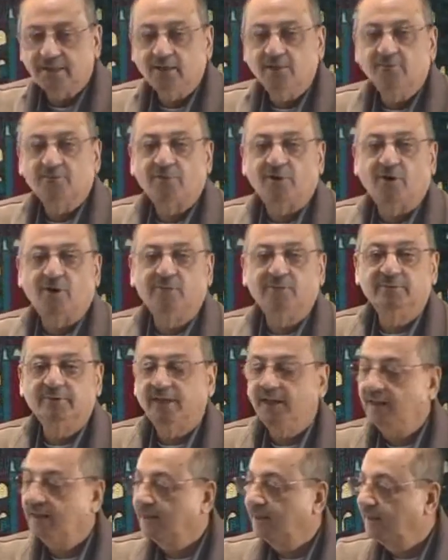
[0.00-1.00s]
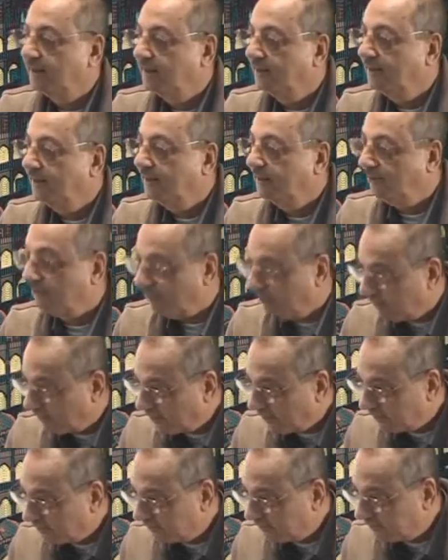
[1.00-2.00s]
from the
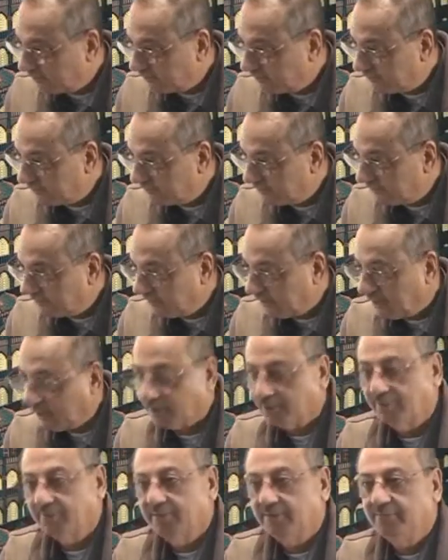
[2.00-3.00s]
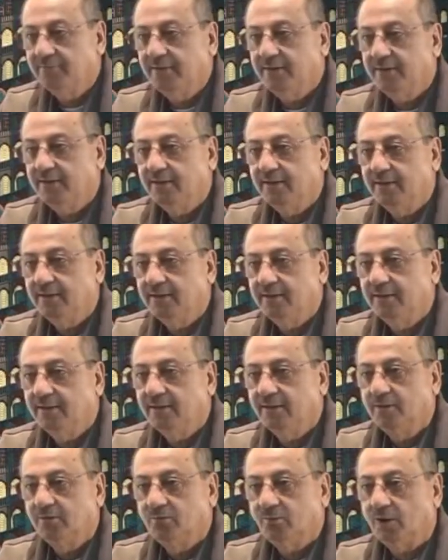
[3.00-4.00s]
verbs. Are you with me?
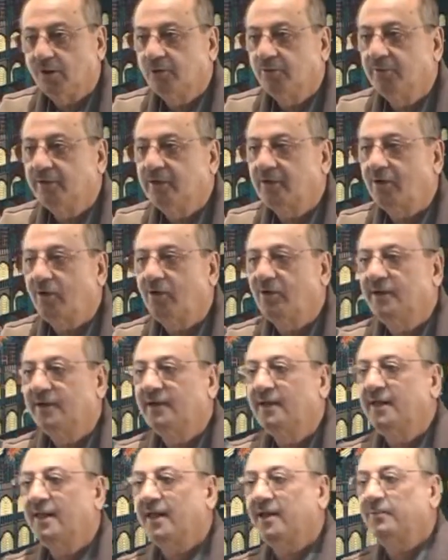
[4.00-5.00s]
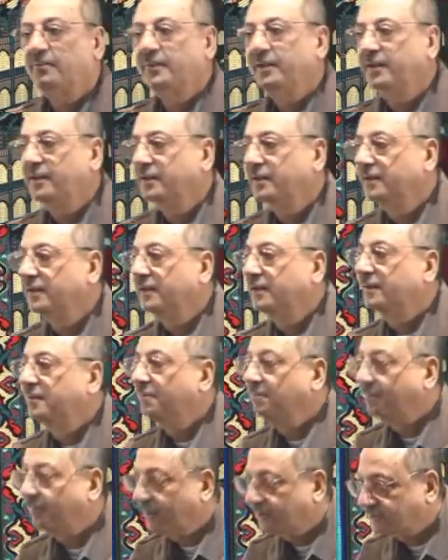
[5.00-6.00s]
What do we call it in Arabic?
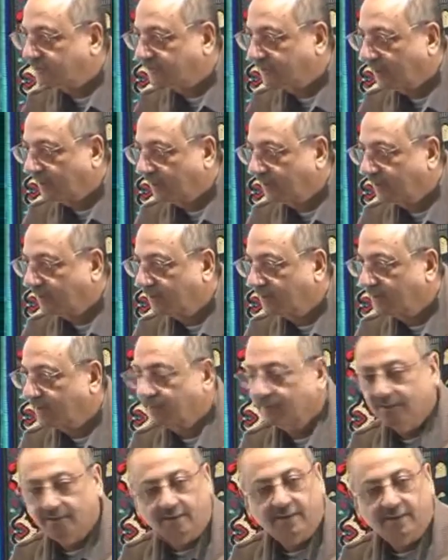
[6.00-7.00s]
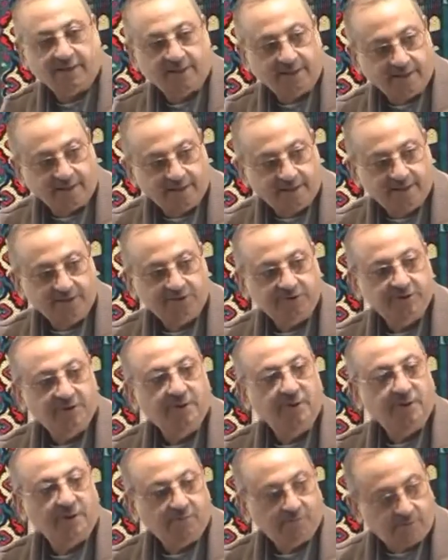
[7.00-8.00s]
Masdar. In English,
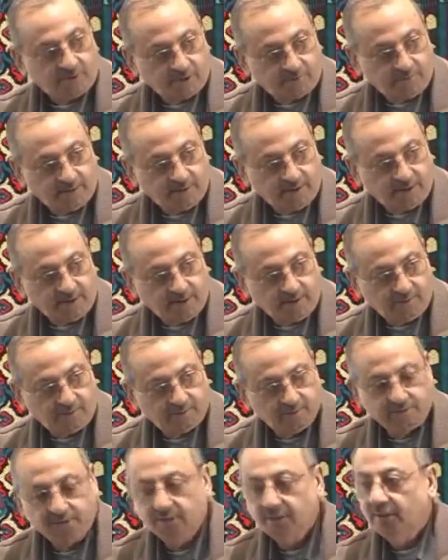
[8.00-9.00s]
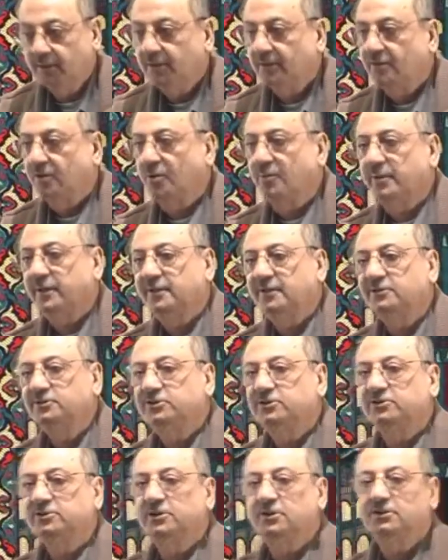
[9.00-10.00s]
verbal noun. Now, brothers and
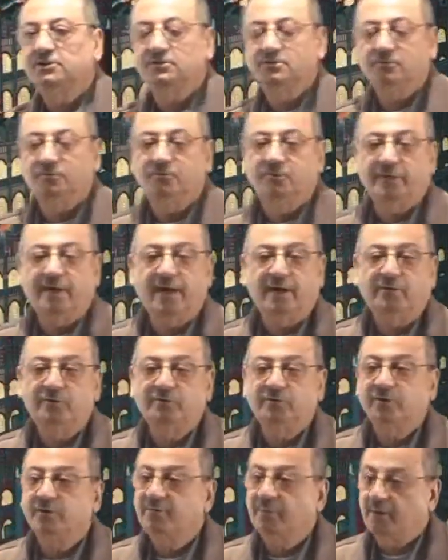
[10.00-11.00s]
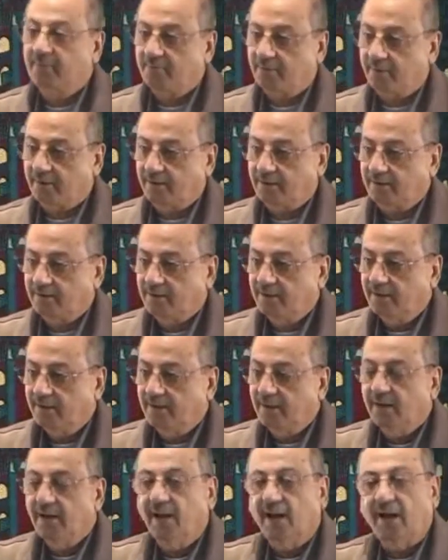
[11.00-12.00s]
sisters, we have to remember,
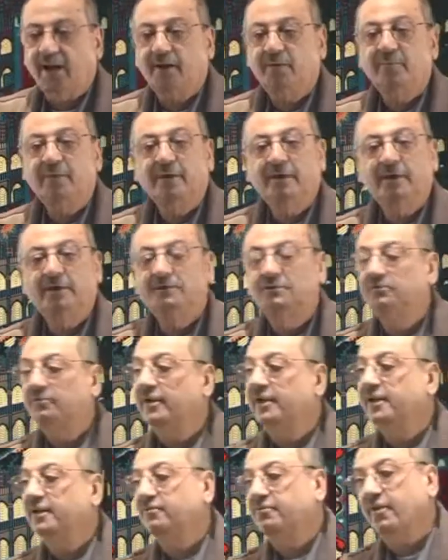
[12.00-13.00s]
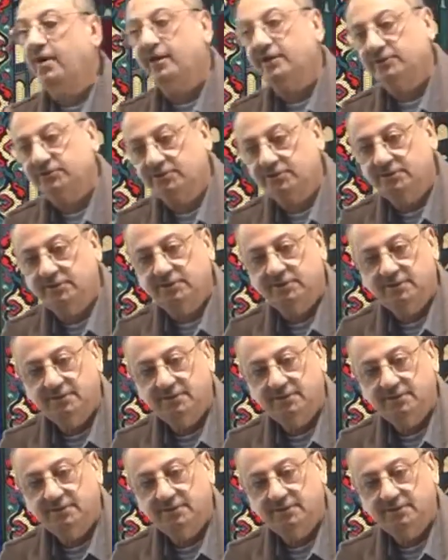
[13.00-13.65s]
Arabic is very vast.